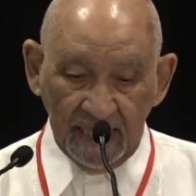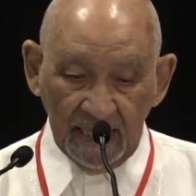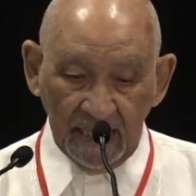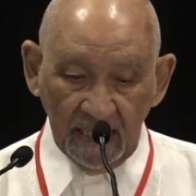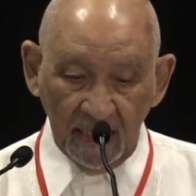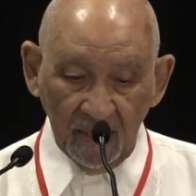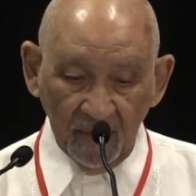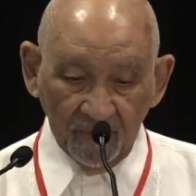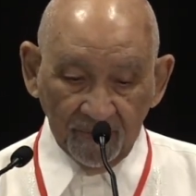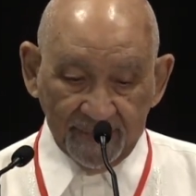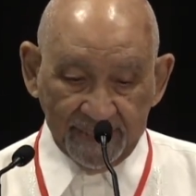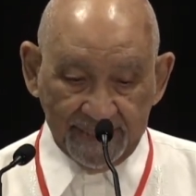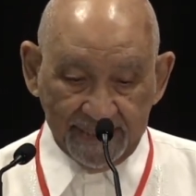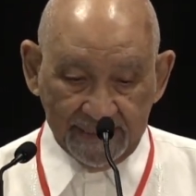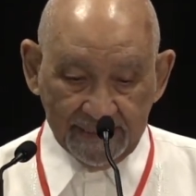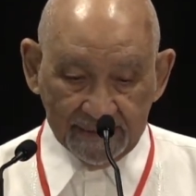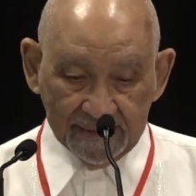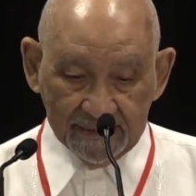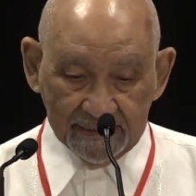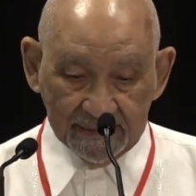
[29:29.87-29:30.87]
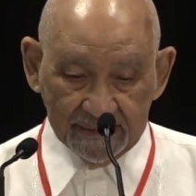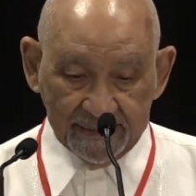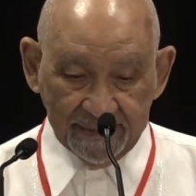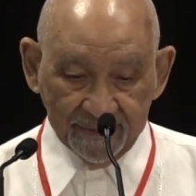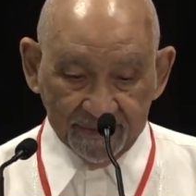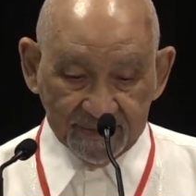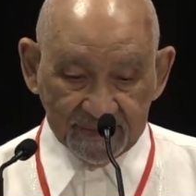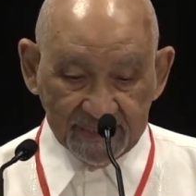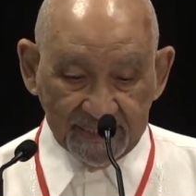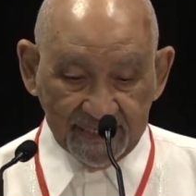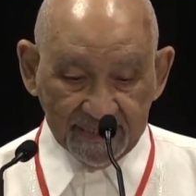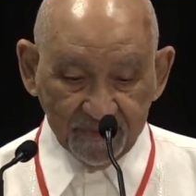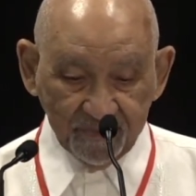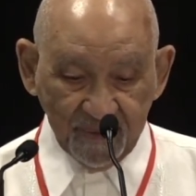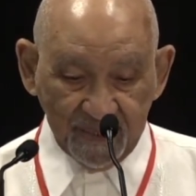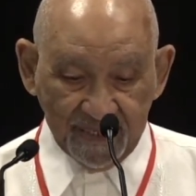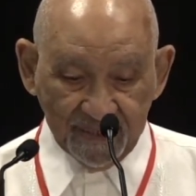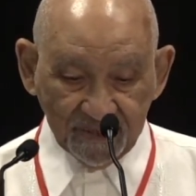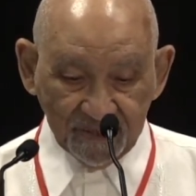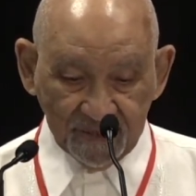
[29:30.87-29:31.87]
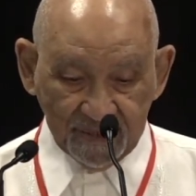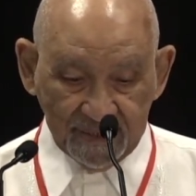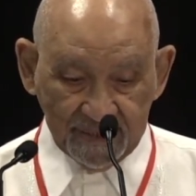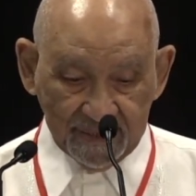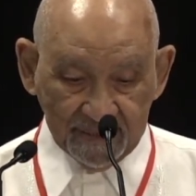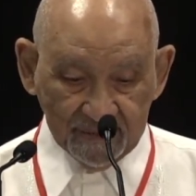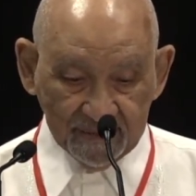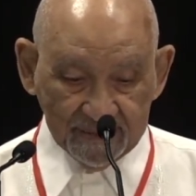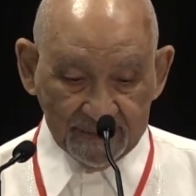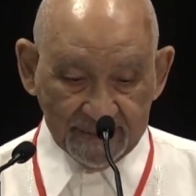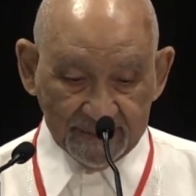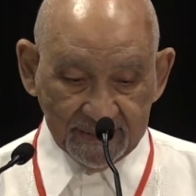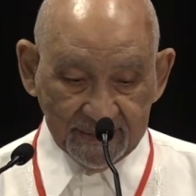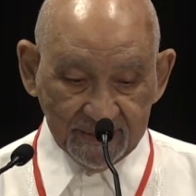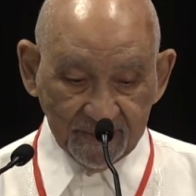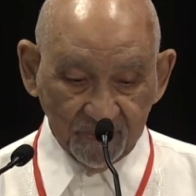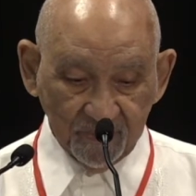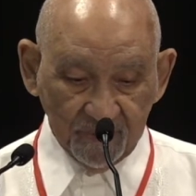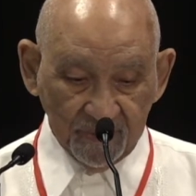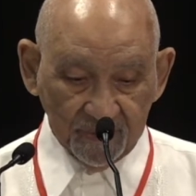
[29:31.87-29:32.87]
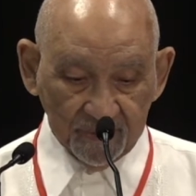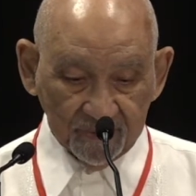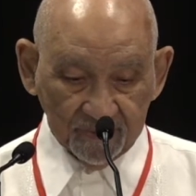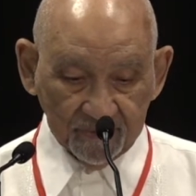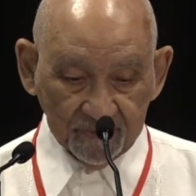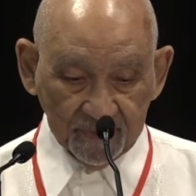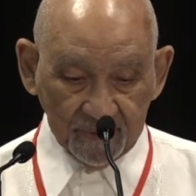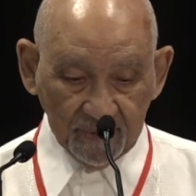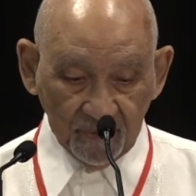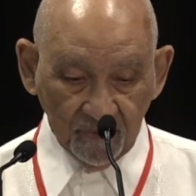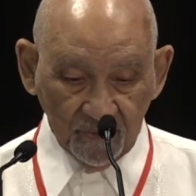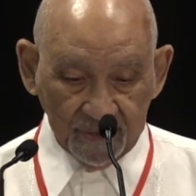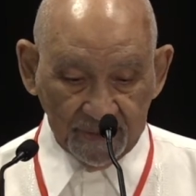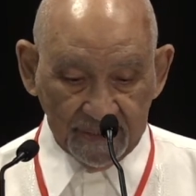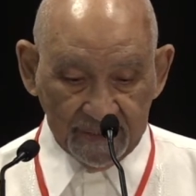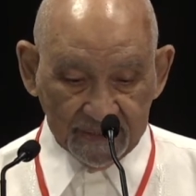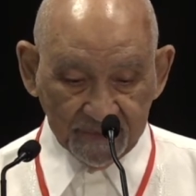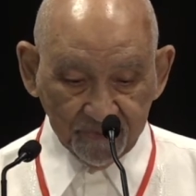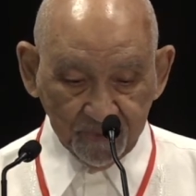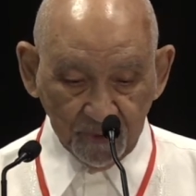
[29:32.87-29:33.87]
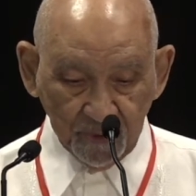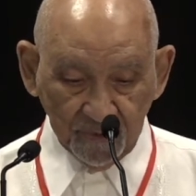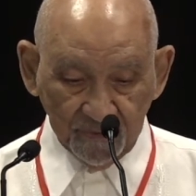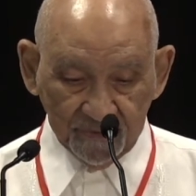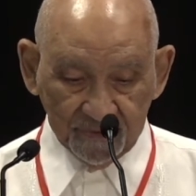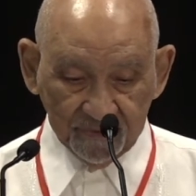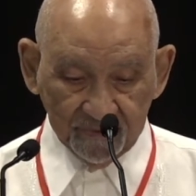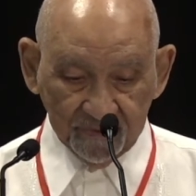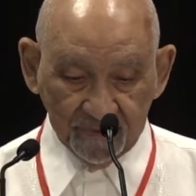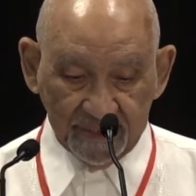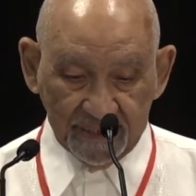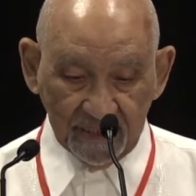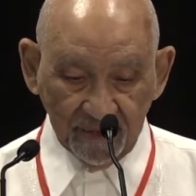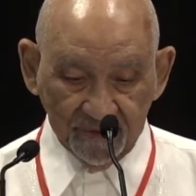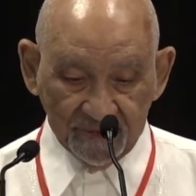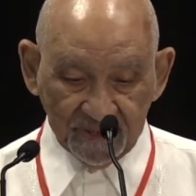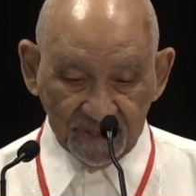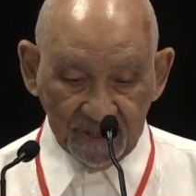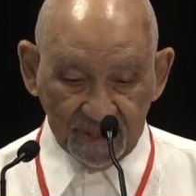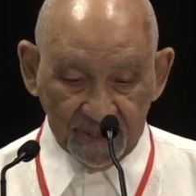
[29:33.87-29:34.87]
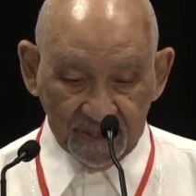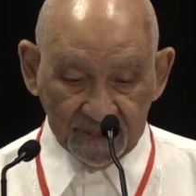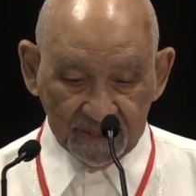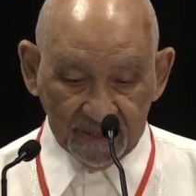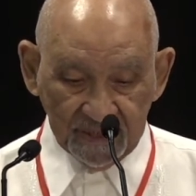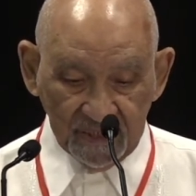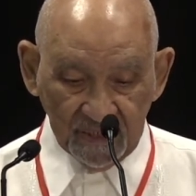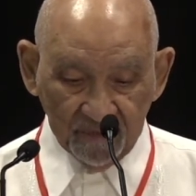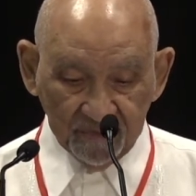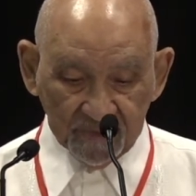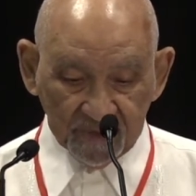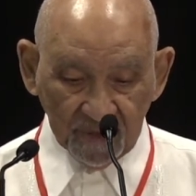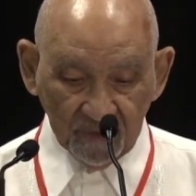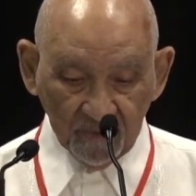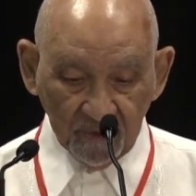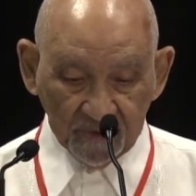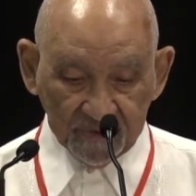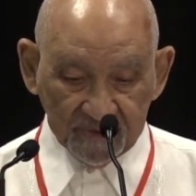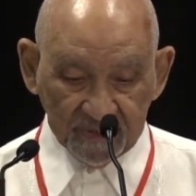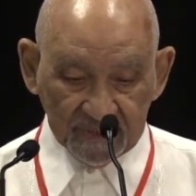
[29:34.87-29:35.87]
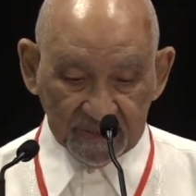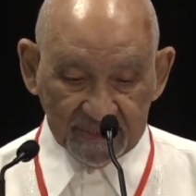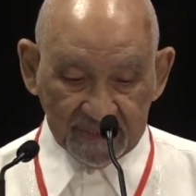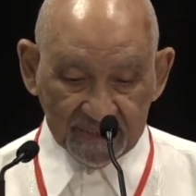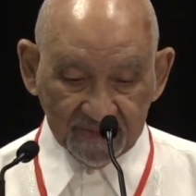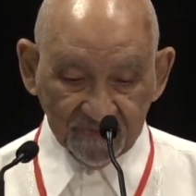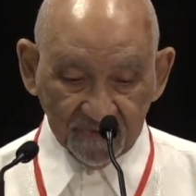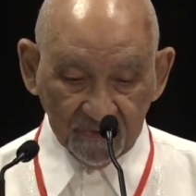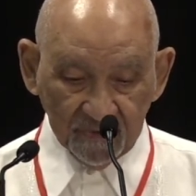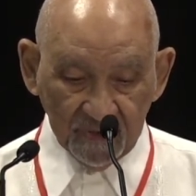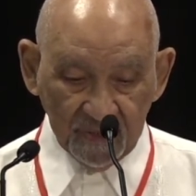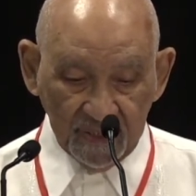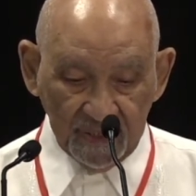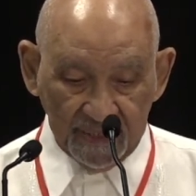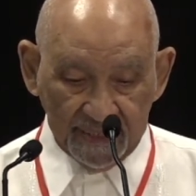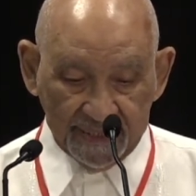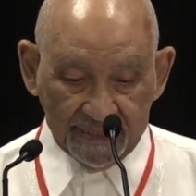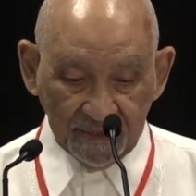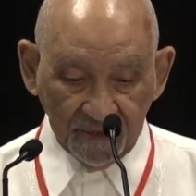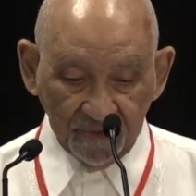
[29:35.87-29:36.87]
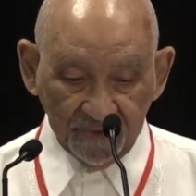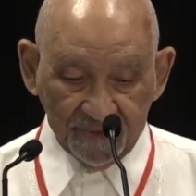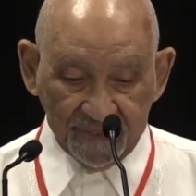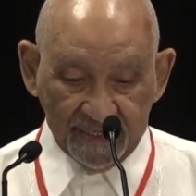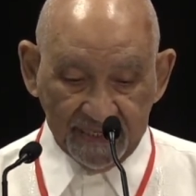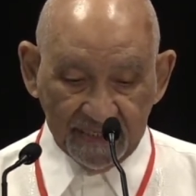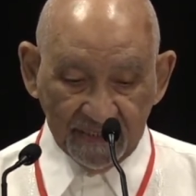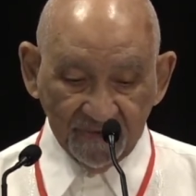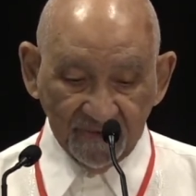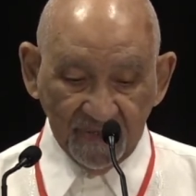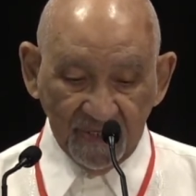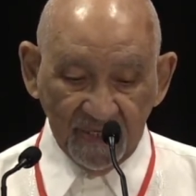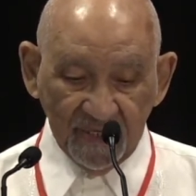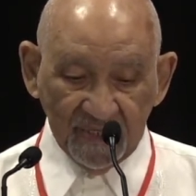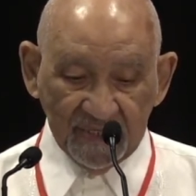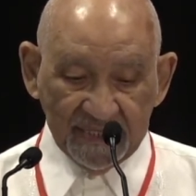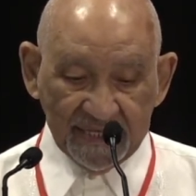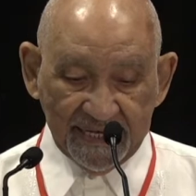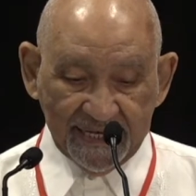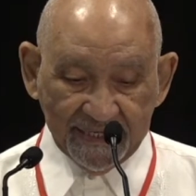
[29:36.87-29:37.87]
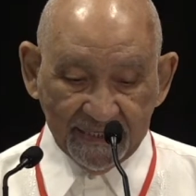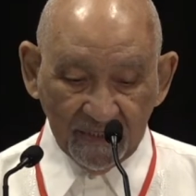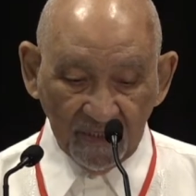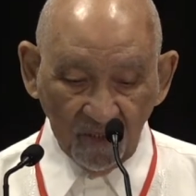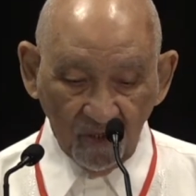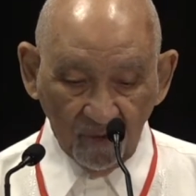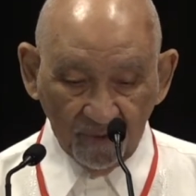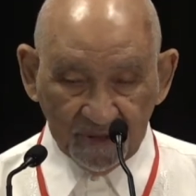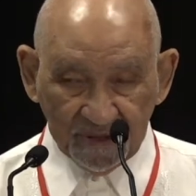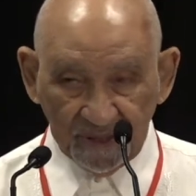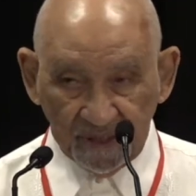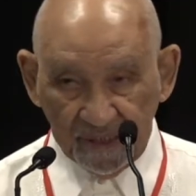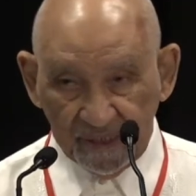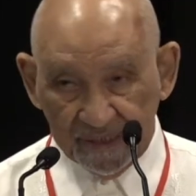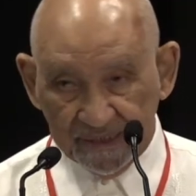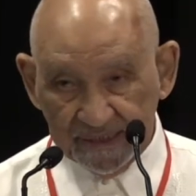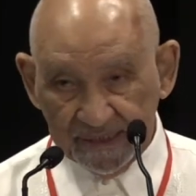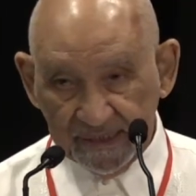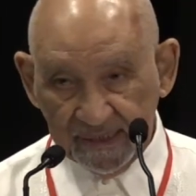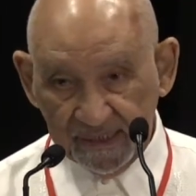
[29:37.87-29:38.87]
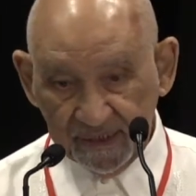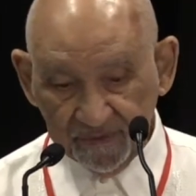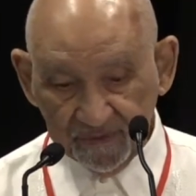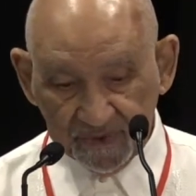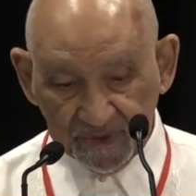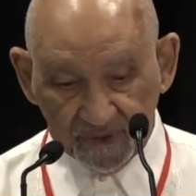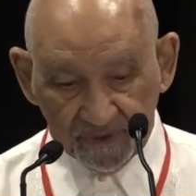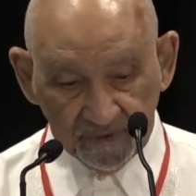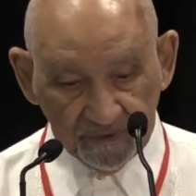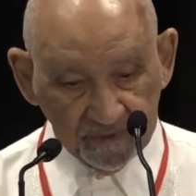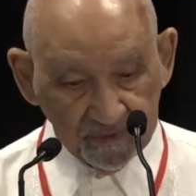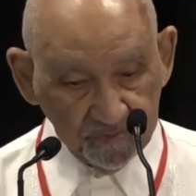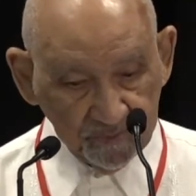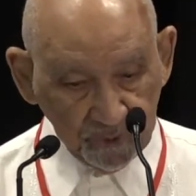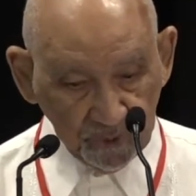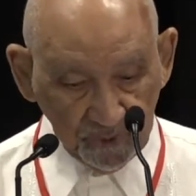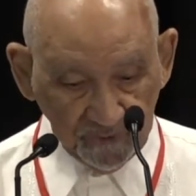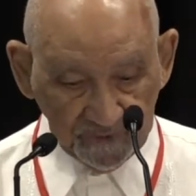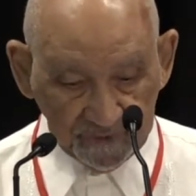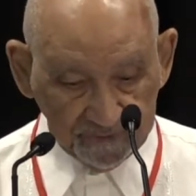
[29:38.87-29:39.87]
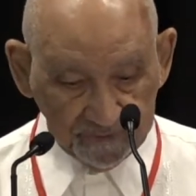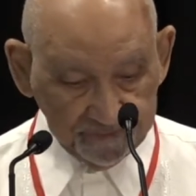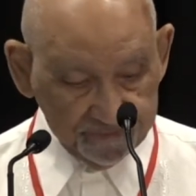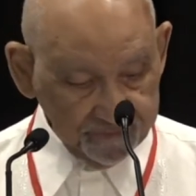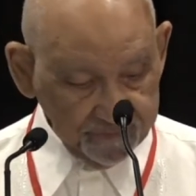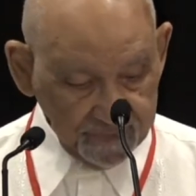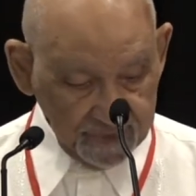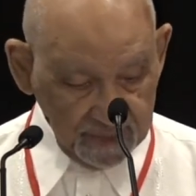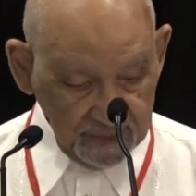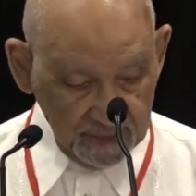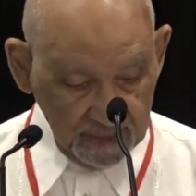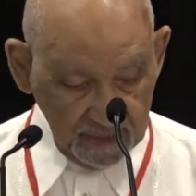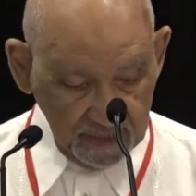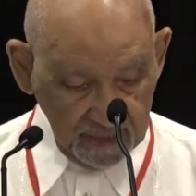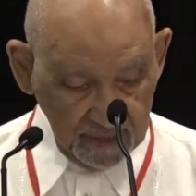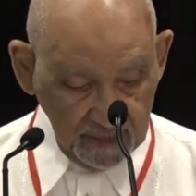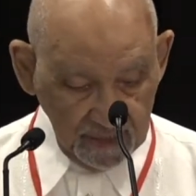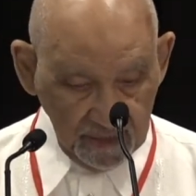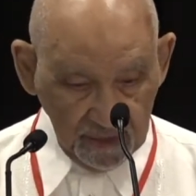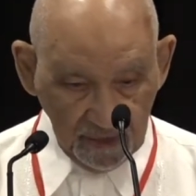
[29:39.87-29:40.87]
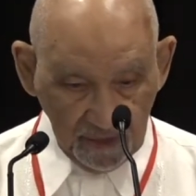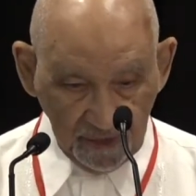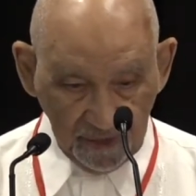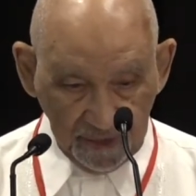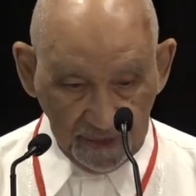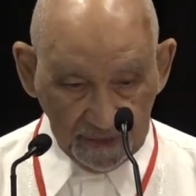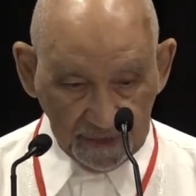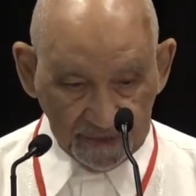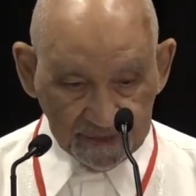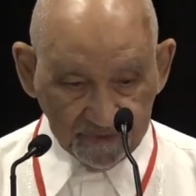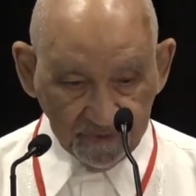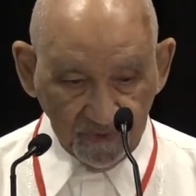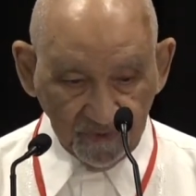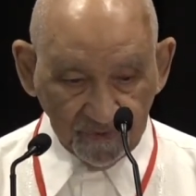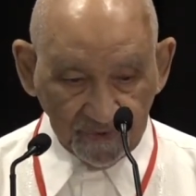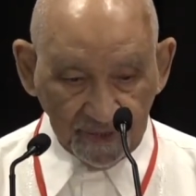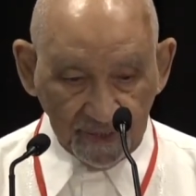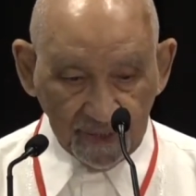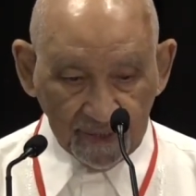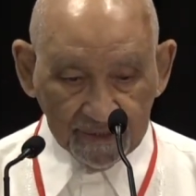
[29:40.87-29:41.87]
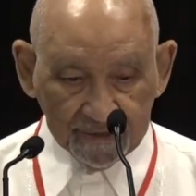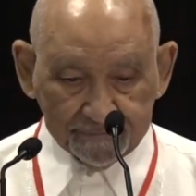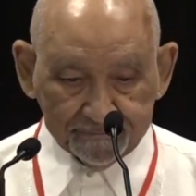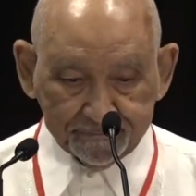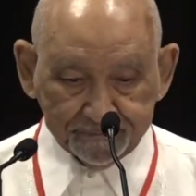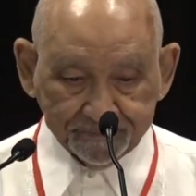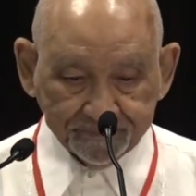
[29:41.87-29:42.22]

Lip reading: All right, there's Scott Page again. That's his work, what he's proven. Heterogeneous teams are more successful and creative than homogeneous teams. Proven. All right, let's move along.